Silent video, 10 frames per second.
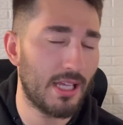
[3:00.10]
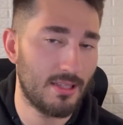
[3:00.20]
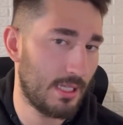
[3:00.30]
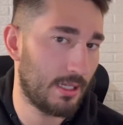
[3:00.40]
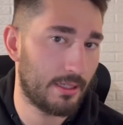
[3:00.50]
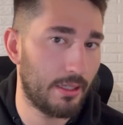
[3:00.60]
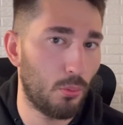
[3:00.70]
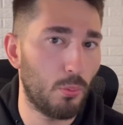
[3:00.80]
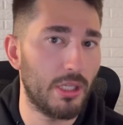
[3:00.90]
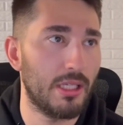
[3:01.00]
think
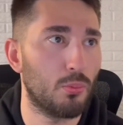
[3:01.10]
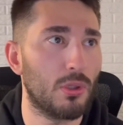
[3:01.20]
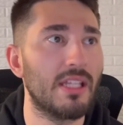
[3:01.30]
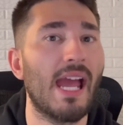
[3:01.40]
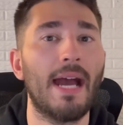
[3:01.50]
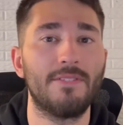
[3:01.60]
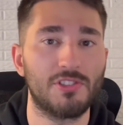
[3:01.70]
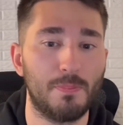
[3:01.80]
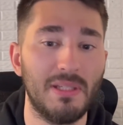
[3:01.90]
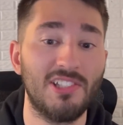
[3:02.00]
we really have
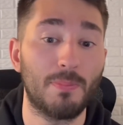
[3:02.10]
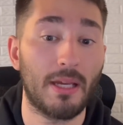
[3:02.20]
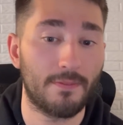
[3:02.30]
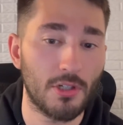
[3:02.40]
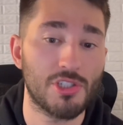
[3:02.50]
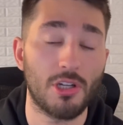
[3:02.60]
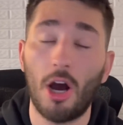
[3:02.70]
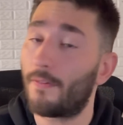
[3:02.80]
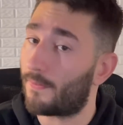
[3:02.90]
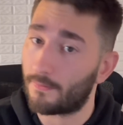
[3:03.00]
this B-Spec version
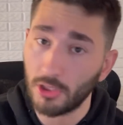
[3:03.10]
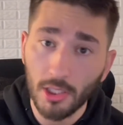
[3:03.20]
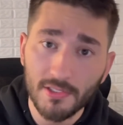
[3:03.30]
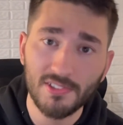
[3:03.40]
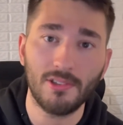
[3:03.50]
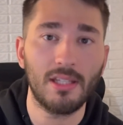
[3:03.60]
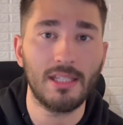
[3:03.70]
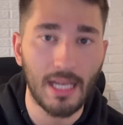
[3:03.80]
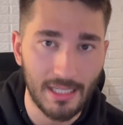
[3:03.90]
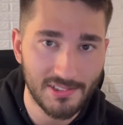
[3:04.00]
off of looks,
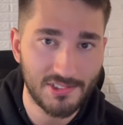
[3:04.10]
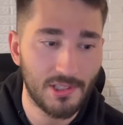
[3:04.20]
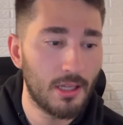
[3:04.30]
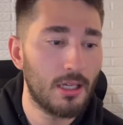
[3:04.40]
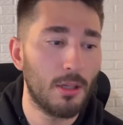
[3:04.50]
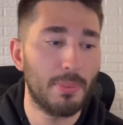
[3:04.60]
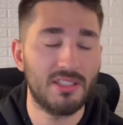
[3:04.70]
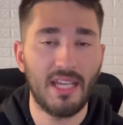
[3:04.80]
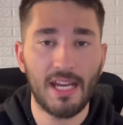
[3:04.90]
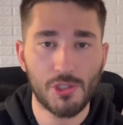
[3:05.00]
yes. But
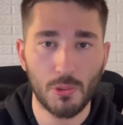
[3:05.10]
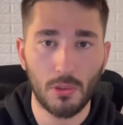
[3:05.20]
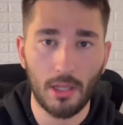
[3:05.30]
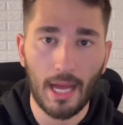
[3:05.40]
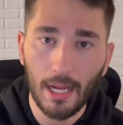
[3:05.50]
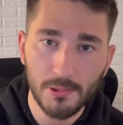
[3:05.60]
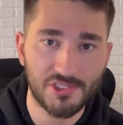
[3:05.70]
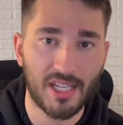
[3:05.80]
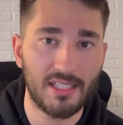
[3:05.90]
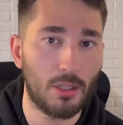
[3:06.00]
the actual
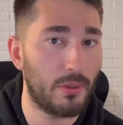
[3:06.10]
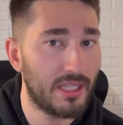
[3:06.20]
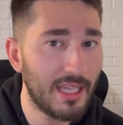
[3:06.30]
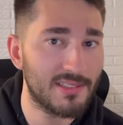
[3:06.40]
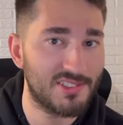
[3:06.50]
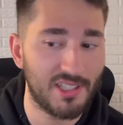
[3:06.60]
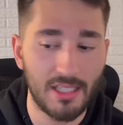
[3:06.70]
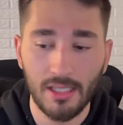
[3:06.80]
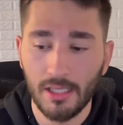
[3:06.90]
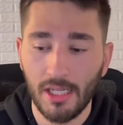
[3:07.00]
outside that we can't
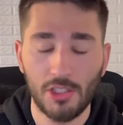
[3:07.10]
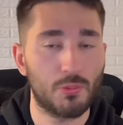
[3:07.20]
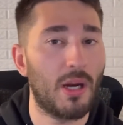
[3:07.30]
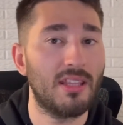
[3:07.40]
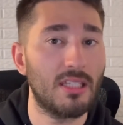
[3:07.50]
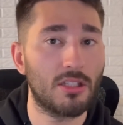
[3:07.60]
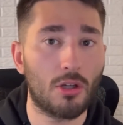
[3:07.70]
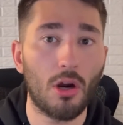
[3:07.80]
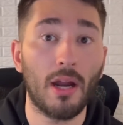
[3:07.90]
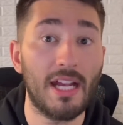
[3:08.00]
see is where I think the
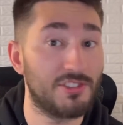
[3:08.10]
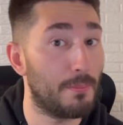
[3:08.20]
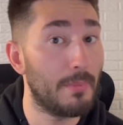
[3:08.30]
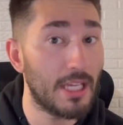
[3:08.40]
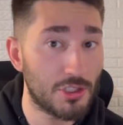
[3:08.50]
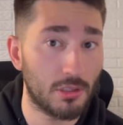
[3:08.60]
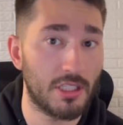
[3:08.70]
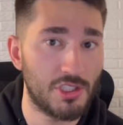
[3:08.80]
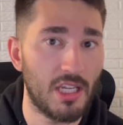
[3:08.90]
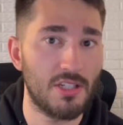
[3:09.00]
car has
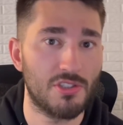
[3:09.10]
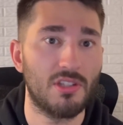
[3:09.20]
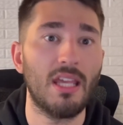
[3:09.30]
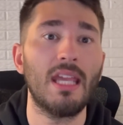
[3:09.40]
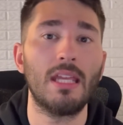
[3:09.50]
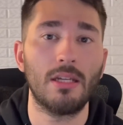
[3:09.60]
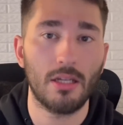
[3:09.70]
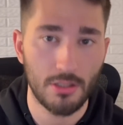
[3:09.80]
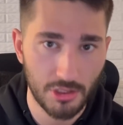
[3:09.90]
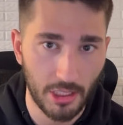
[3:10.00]
majorly changed
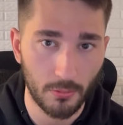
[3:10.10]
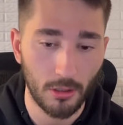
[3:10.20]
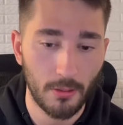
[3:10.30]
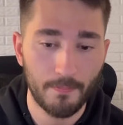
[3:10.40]
in general.